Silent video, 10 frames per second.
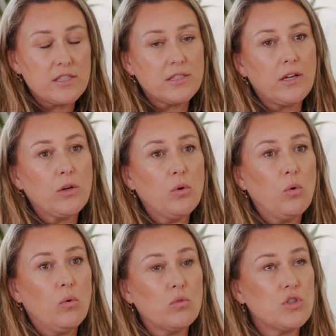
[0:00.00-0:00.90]

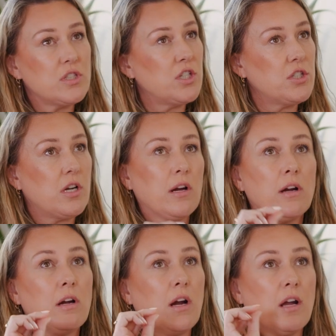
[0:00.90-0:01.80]
So just to
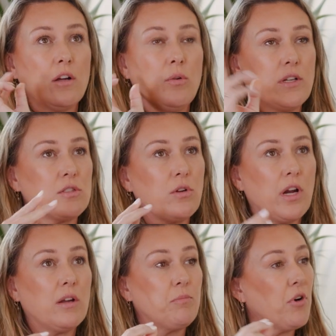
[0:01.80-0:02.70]
share a quick
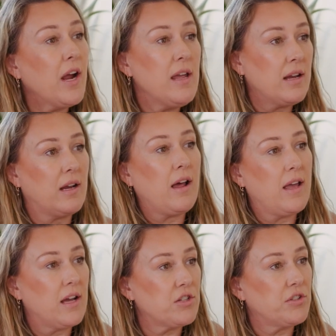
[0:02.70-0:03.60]
story, Brian and
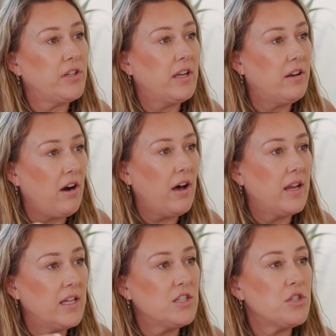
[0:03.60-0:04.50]
I actually
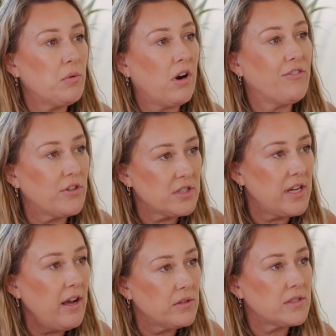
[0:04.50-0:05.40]
got into our first
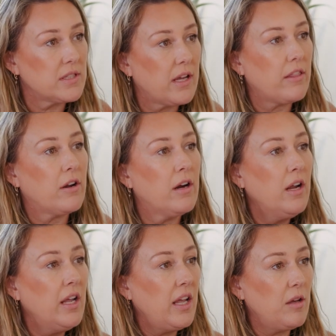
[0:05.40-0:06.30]
house together
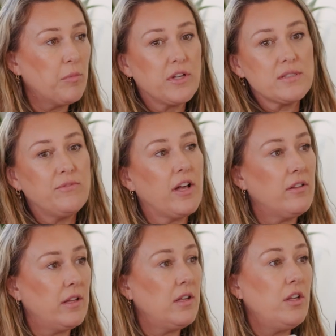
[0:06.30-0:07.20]
in Blossom
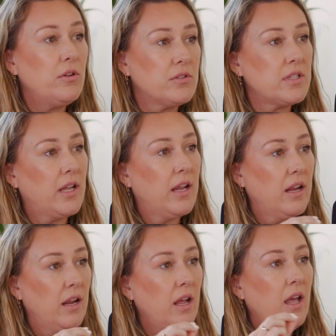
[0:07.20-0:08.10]
Valley
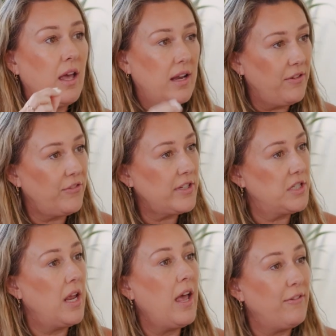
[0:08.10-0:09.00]
using an
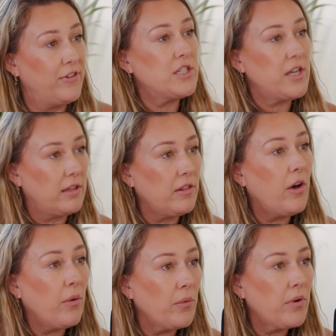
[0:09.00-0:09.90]
FHA
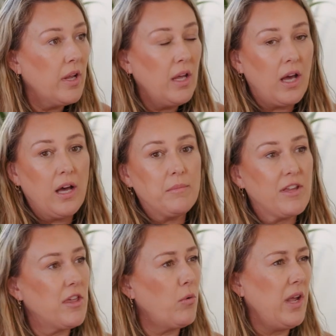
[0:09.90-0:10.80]
loan. Right.
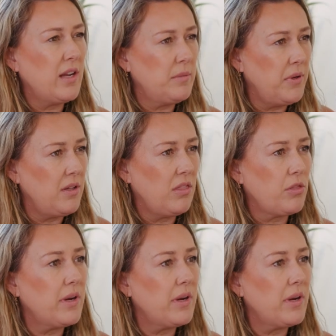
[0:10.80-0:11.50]
I think we had to put